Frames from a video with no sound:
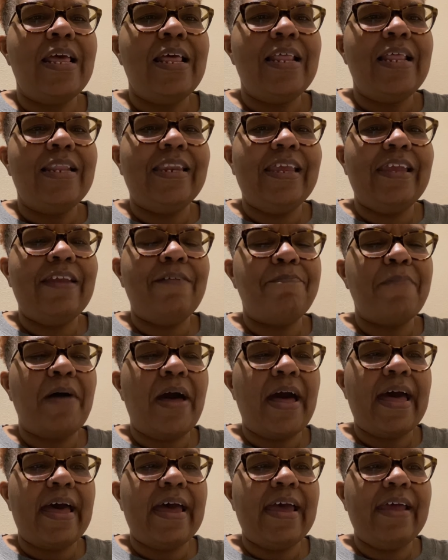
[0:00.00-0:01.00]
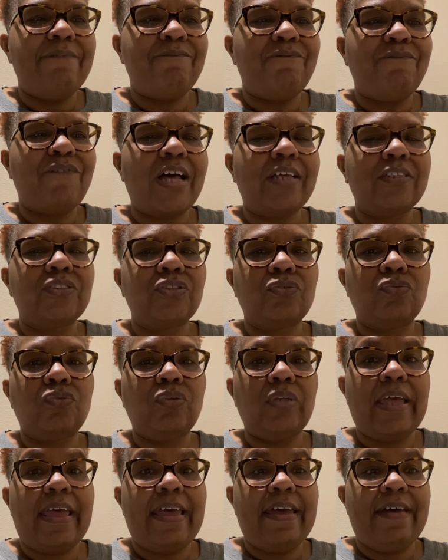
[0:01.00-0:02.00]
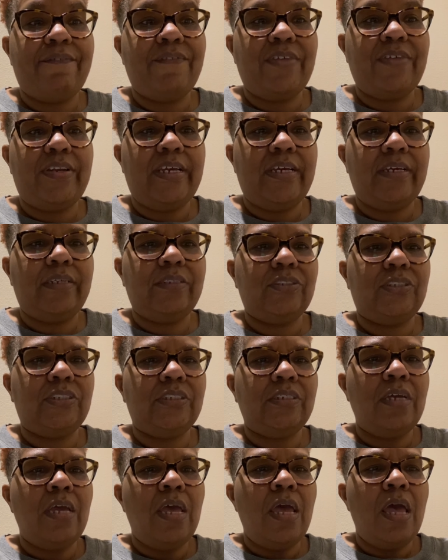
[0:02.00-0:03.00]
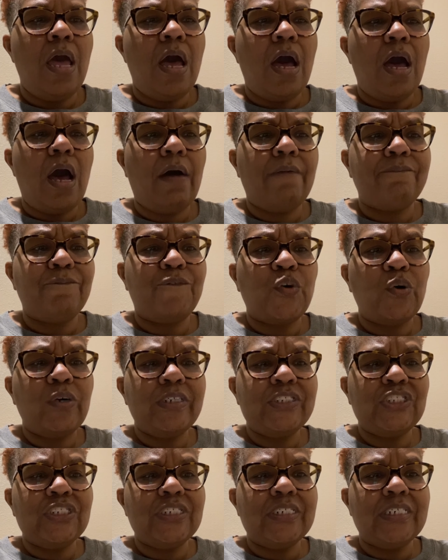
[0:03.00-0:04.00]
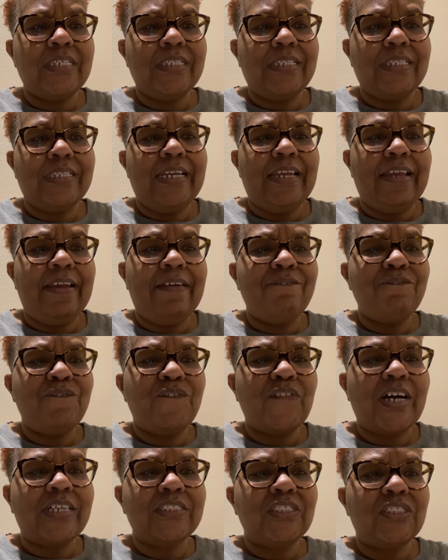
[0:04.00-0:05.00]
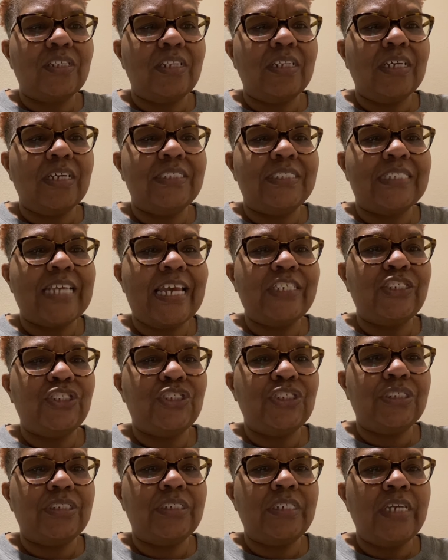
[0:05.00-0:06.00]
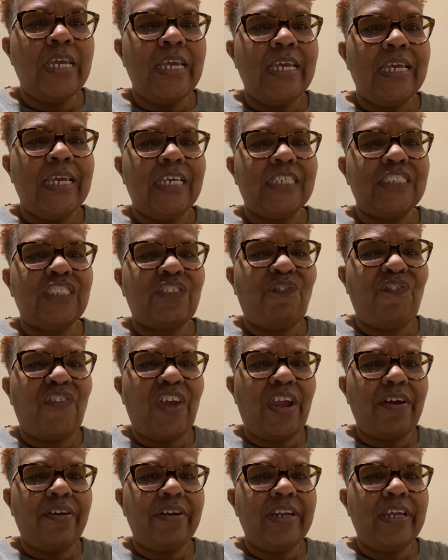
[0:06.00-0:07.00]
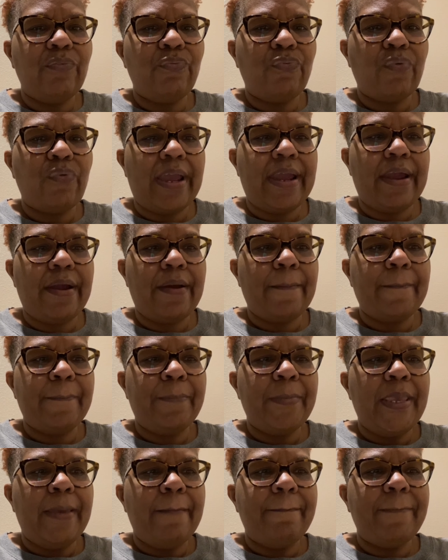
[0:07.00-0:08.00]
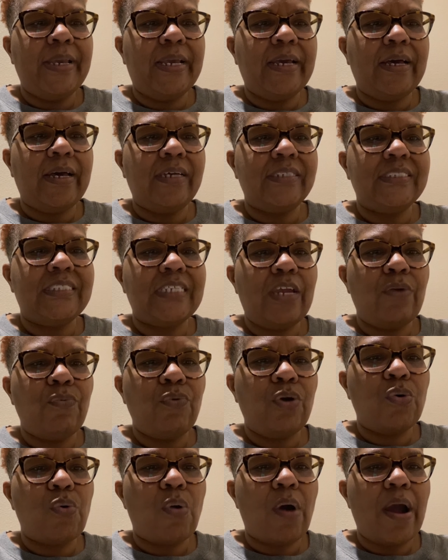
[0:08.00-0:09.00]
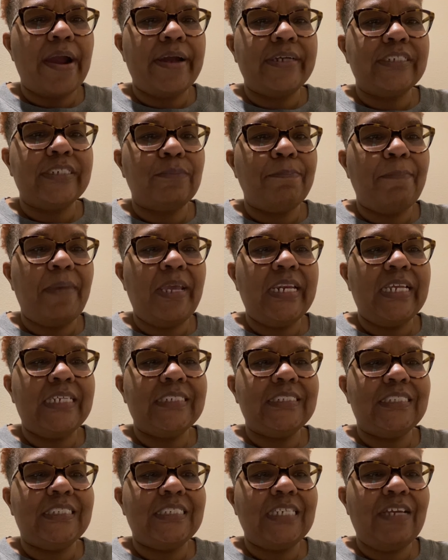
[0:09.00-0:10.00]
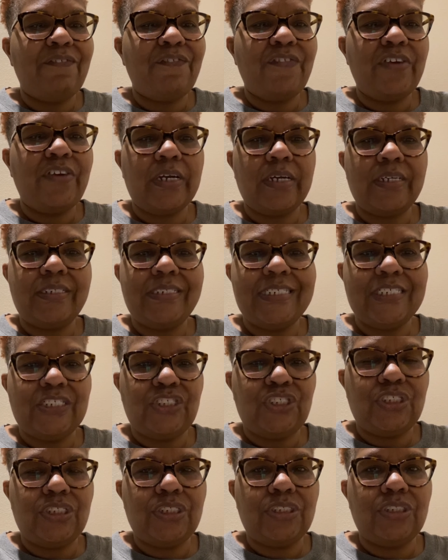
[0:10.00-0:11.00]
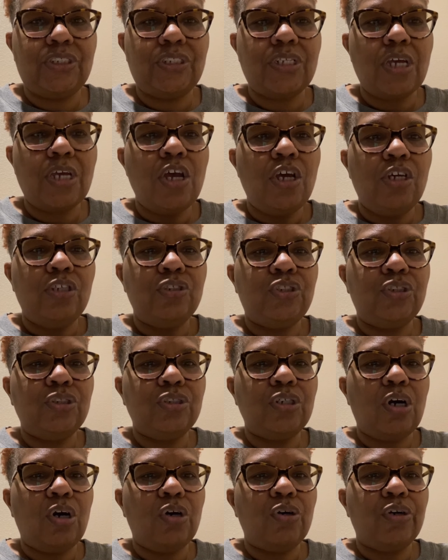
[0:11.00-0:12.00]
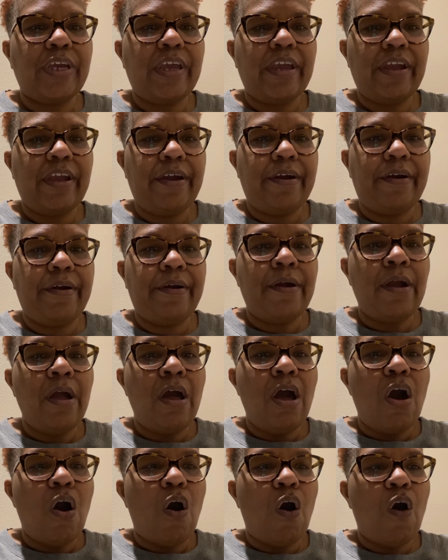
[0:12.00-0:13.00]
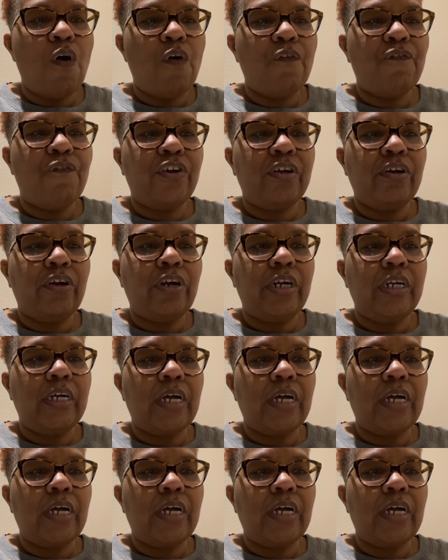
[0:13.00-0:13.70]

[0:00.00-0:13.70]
leave behind fossil evidence. Unfortunately, fossilization is fairly rare because it requires many different conditions to occur over